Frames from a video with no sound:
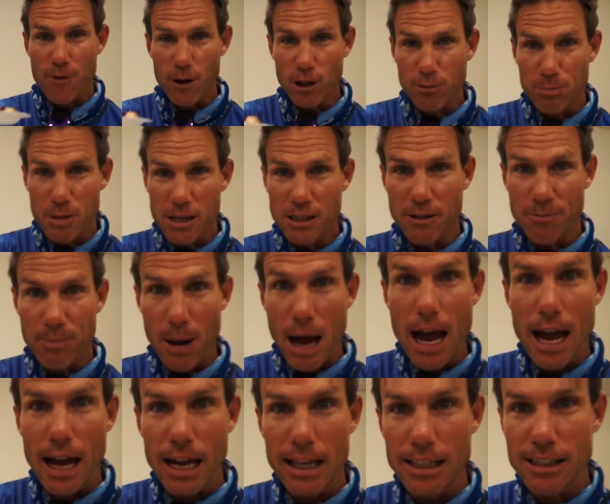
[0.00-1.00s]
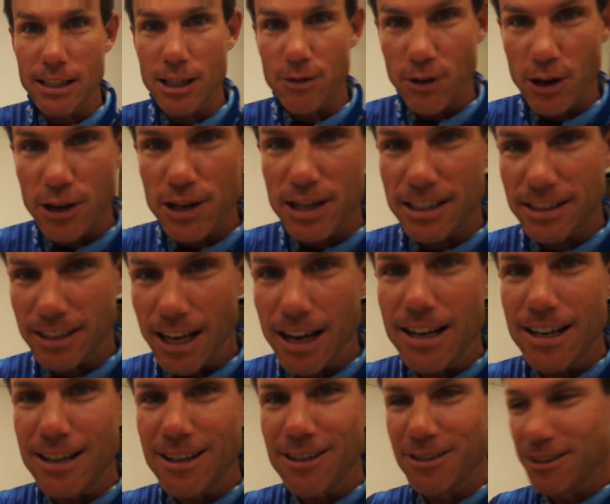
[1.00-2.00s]
first piece of pie. This is very
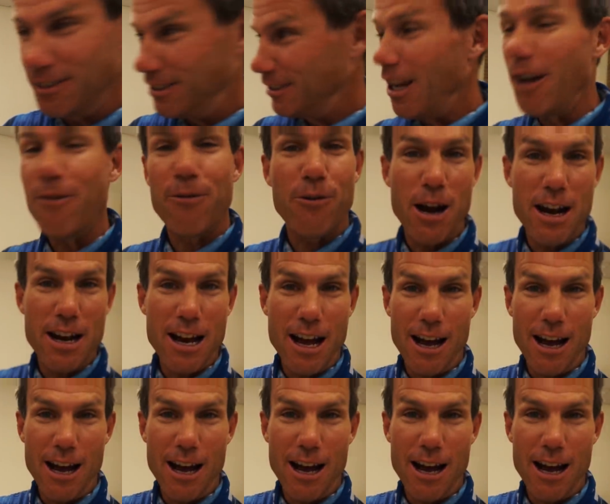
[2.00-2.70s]
exciting stuff right